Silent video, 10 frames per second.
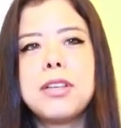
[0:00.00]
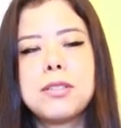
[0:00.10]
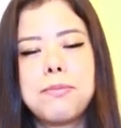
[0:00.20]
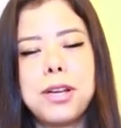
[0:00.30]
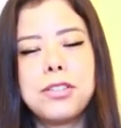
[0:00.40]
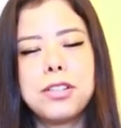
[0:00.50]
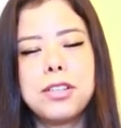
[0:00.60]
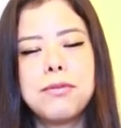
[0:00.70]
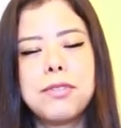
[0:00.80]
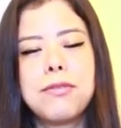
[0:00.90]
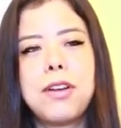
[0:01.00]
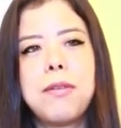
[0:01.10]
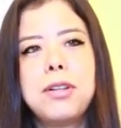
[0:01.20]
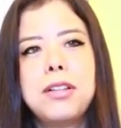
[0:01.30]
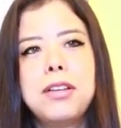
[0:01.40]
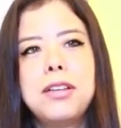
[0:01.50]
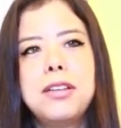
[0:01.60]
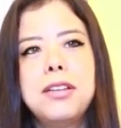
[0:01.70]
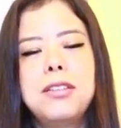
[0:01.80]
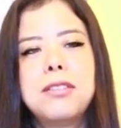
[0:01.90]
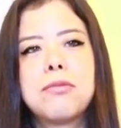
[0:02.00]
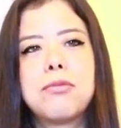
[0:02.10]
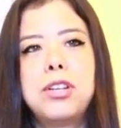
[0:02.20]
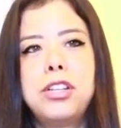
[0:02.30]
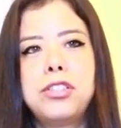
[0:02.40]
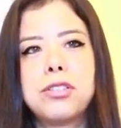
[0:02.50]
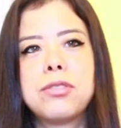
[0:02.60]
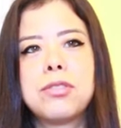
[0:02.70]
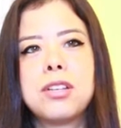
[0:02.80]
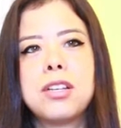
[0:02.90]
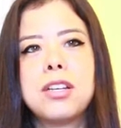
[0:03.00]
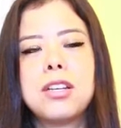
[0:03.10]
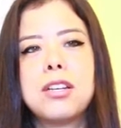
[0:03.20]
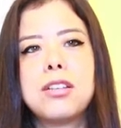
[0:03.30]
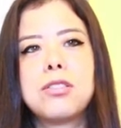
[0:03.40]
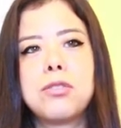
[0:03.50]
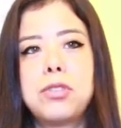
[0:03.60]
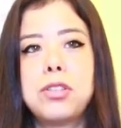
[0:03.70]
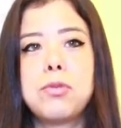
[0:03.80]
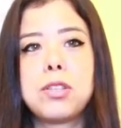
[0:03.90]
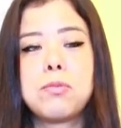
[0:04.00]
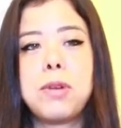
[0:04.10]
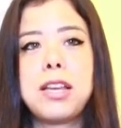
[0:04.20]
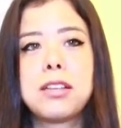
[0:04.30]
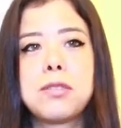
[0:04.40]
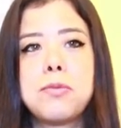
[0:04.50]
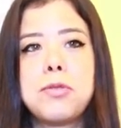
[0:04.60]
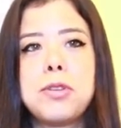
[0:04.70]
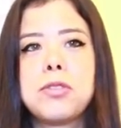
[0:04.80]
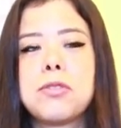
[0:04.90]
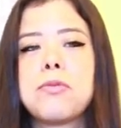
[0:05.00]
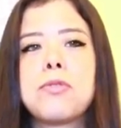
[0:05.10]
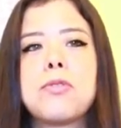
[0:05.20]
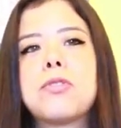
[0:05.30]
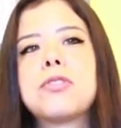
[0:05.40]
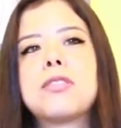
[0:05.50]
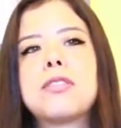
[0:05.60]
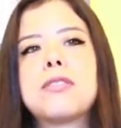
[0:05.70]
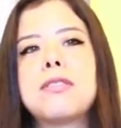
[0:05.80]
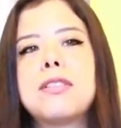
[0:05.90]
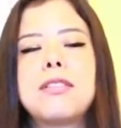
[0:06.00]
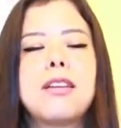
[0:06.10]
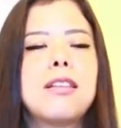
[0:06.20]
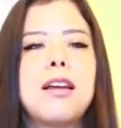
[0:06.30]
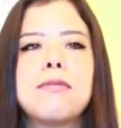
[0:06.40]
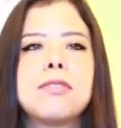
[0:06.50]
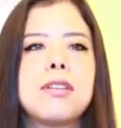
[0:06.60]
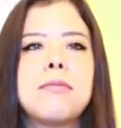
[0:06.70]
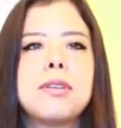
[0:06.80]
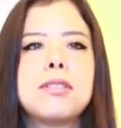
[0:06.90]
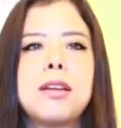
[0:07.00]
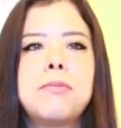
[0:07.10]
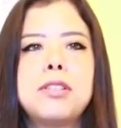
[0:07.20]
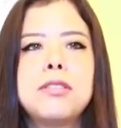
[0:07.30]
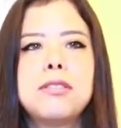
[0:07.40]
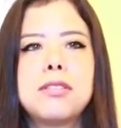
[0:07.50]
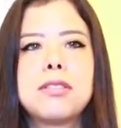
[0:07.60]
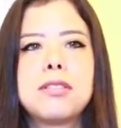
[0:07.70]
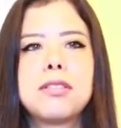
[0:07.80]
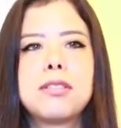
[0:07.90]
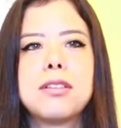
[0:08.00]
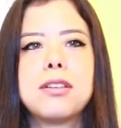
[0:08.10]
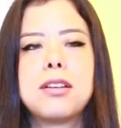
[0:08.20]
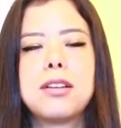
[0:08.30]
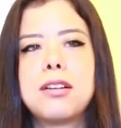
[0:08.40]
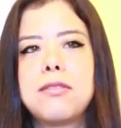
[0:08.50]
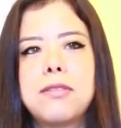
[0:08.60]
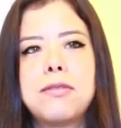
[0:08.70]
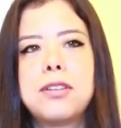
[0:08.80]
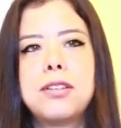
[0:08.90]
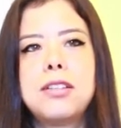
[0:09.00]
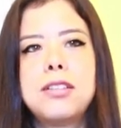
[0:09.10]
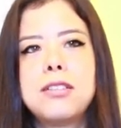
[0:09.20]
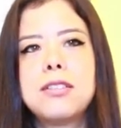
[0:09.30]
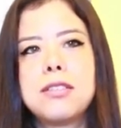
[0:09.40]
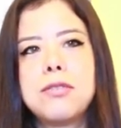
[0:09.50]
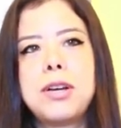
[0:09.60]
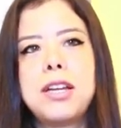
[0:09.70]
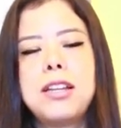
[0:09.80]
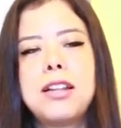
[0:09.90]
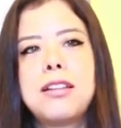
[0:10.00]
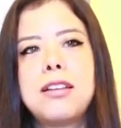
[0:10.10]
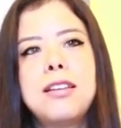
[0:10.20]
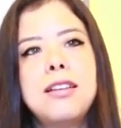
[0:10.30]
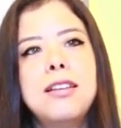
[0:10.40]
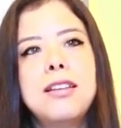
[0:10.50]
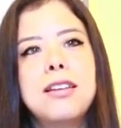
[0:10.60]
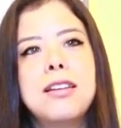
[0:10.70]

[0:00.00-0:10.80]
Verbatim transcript: especially if the family is religious. So this was my experience. Of course, it can have some exceptions. However, this is the way that I